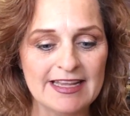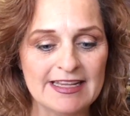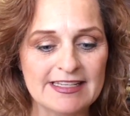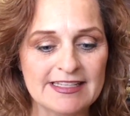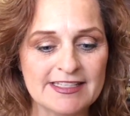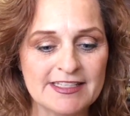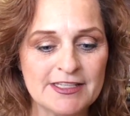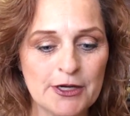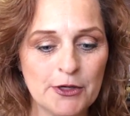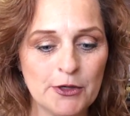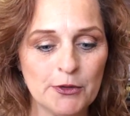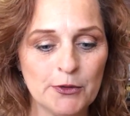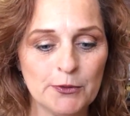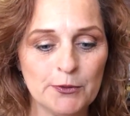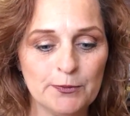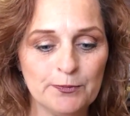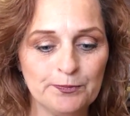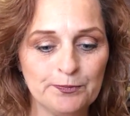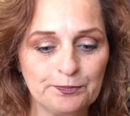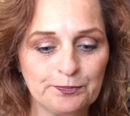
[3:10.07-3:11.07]

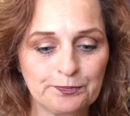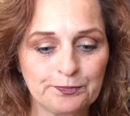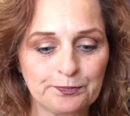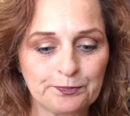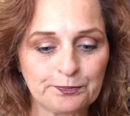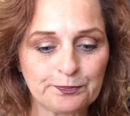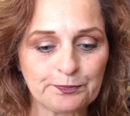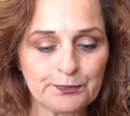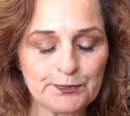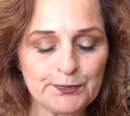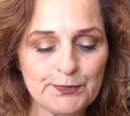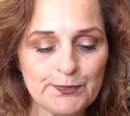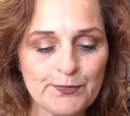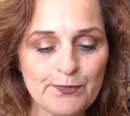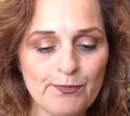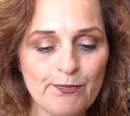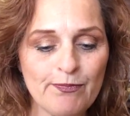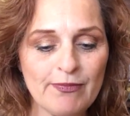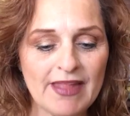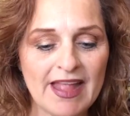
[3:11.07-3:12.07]
So
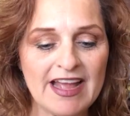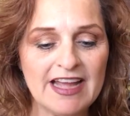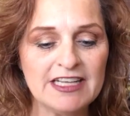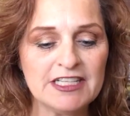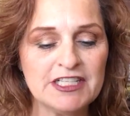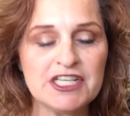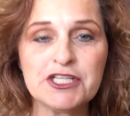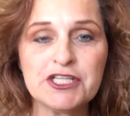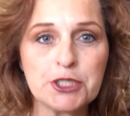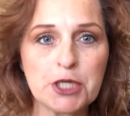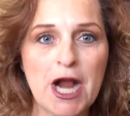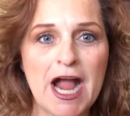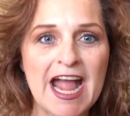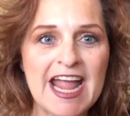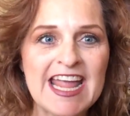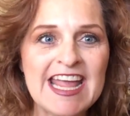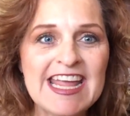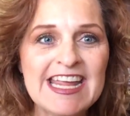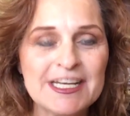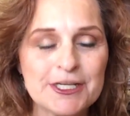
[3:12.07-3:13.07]
just try
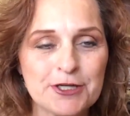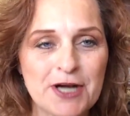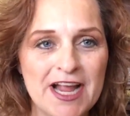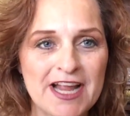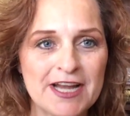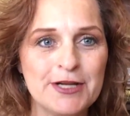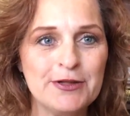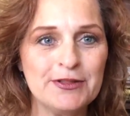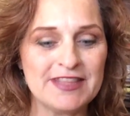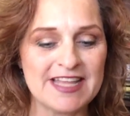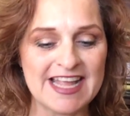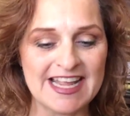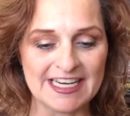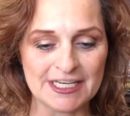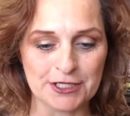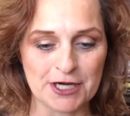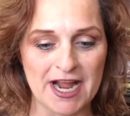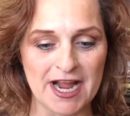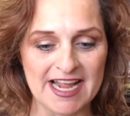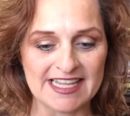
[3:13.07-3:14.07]
it, try a new thing, and
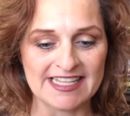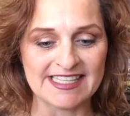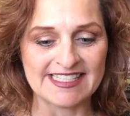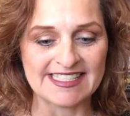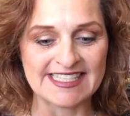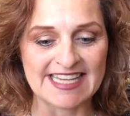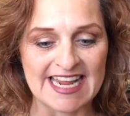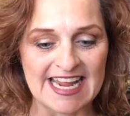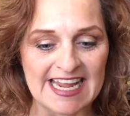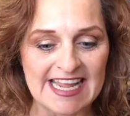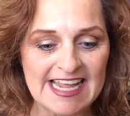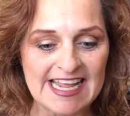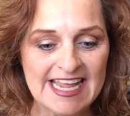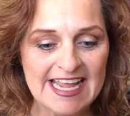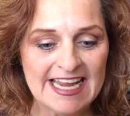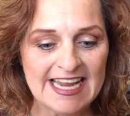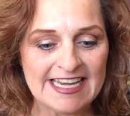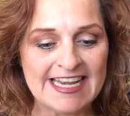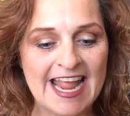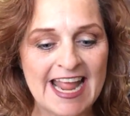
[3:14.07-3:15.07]
try it and see.
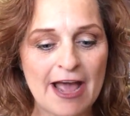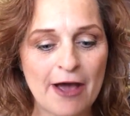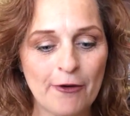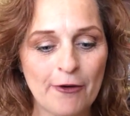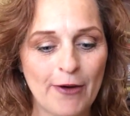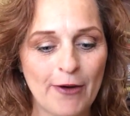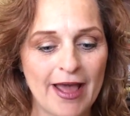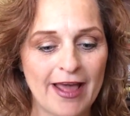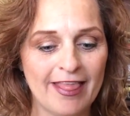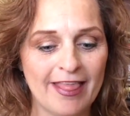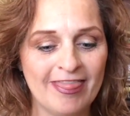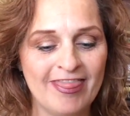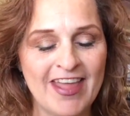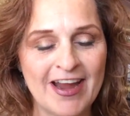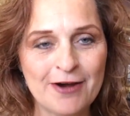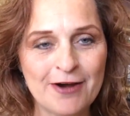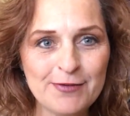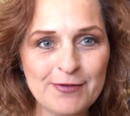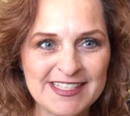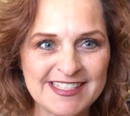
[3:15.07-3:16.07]
Now,
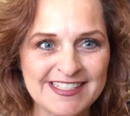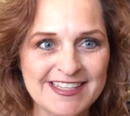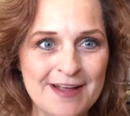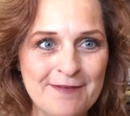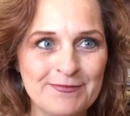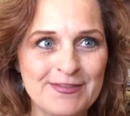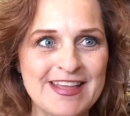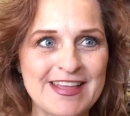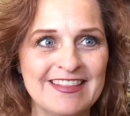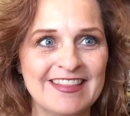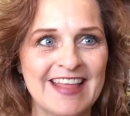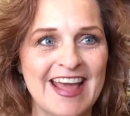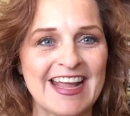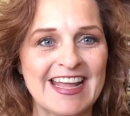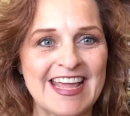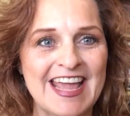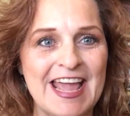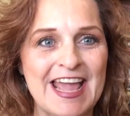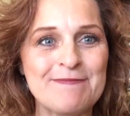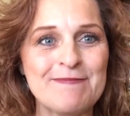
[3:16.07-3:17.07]
there was something that
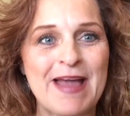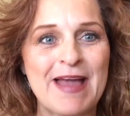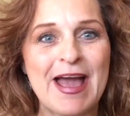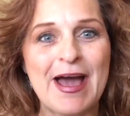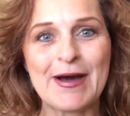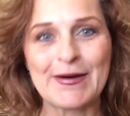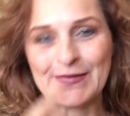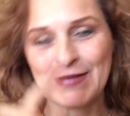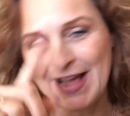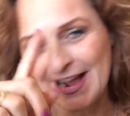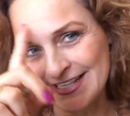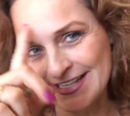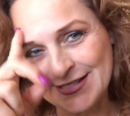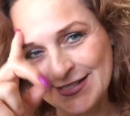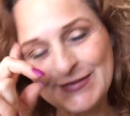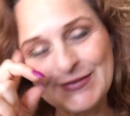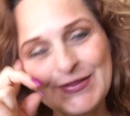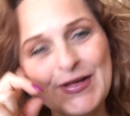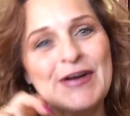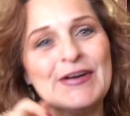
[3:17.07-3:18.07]
came out not
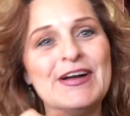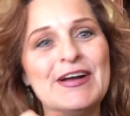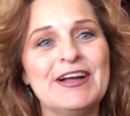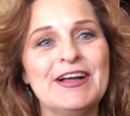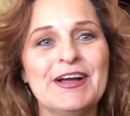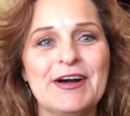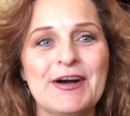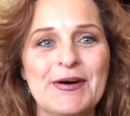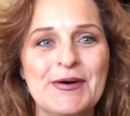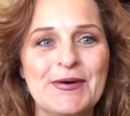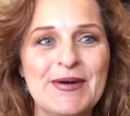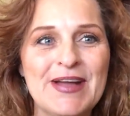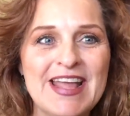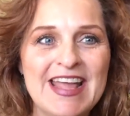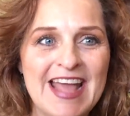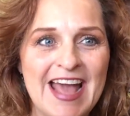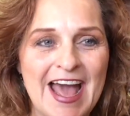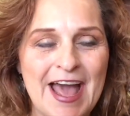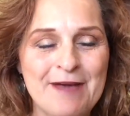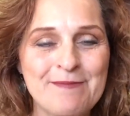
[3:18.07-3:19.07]
too long ago,
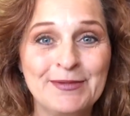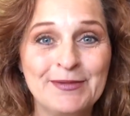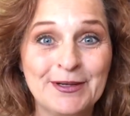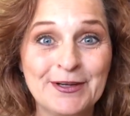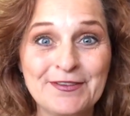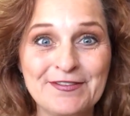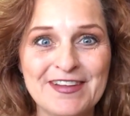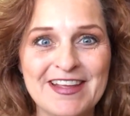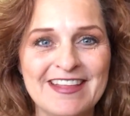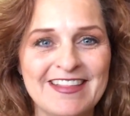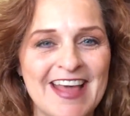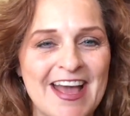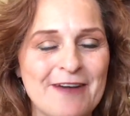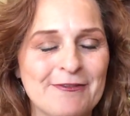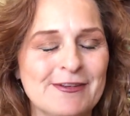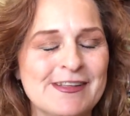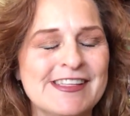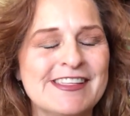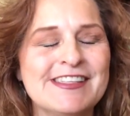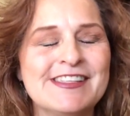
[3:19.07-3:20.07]
a movie that
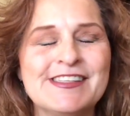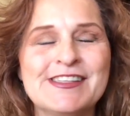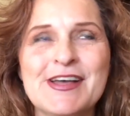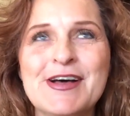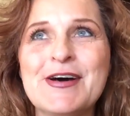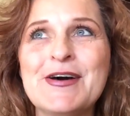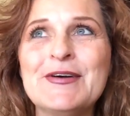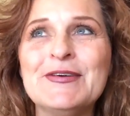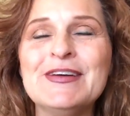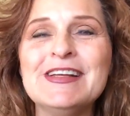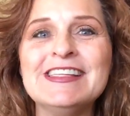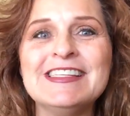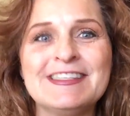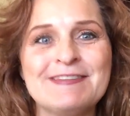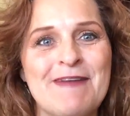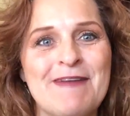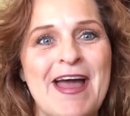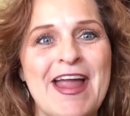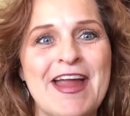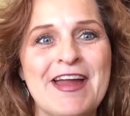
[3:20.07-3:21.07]
was so
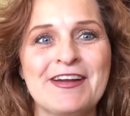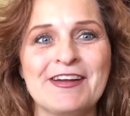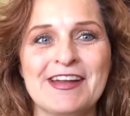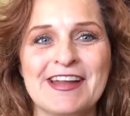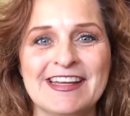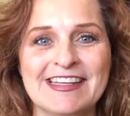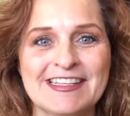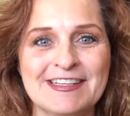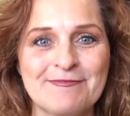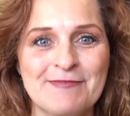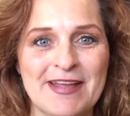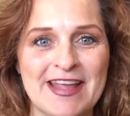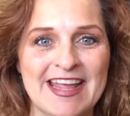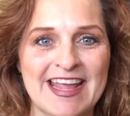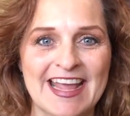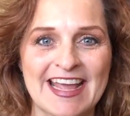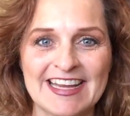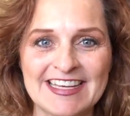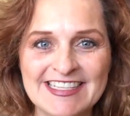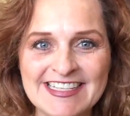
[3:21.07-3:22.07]
inspiring to
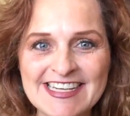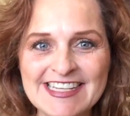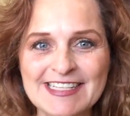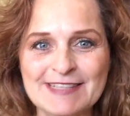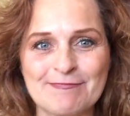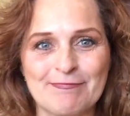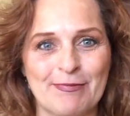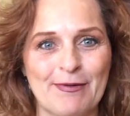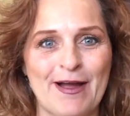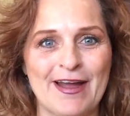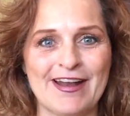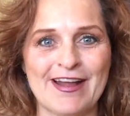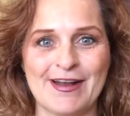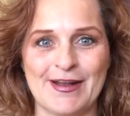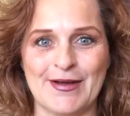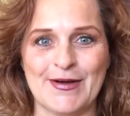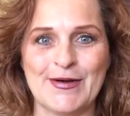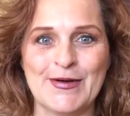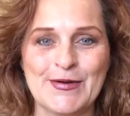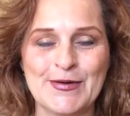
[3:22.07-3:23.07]
me. It just brought on
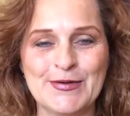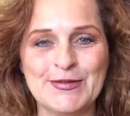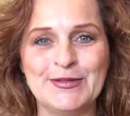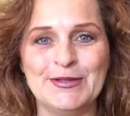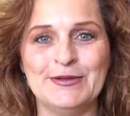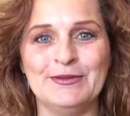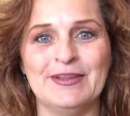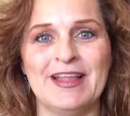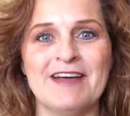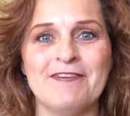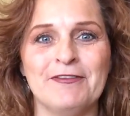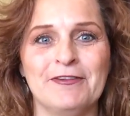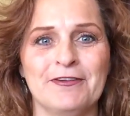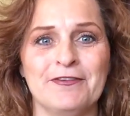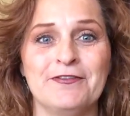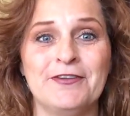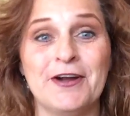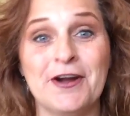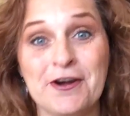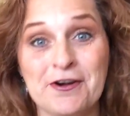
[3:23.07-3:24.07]
a whole new level
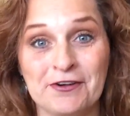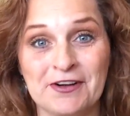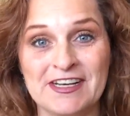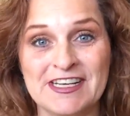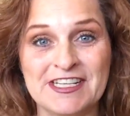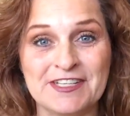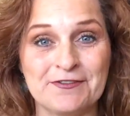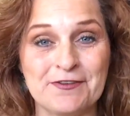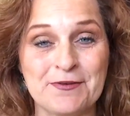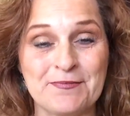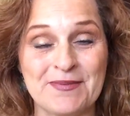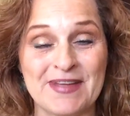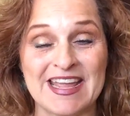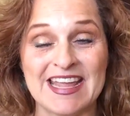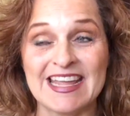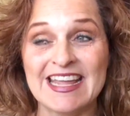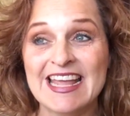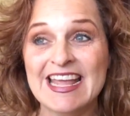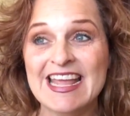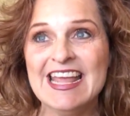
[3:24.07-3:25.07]
of courage for me.